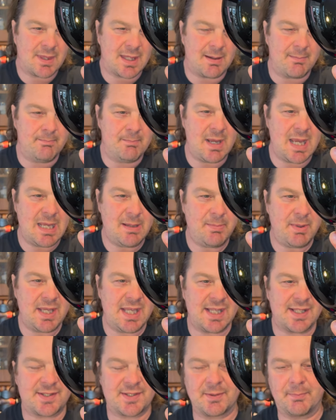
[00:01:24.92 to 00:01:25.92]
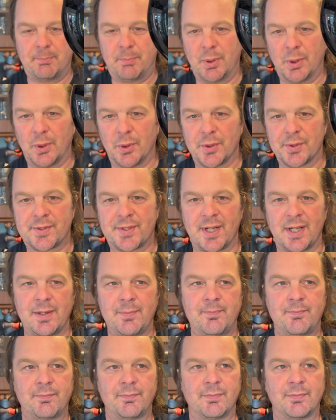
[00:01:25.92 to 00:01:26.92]
maybe it's a porter.
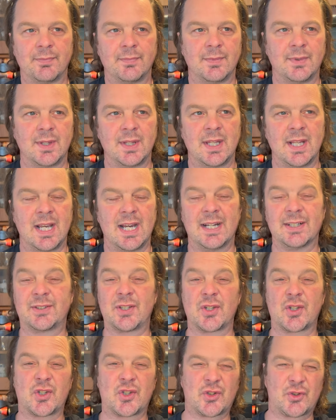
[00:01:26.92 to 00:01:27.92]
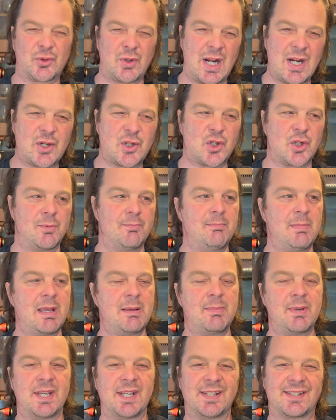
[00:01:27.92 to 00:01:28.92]
At a stretch,
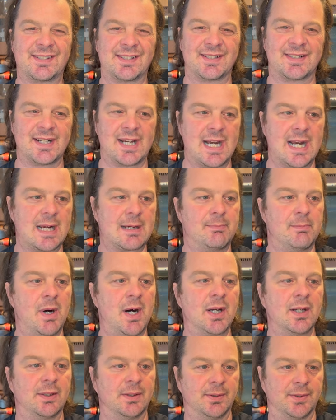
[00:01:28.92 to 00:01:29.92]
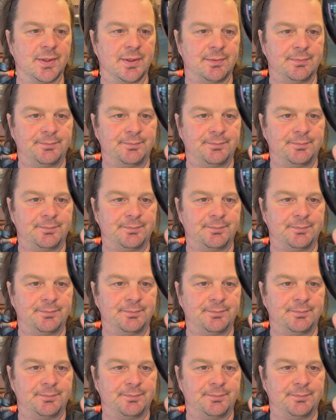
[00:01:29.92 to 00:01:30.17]
maybe it's a dark mild.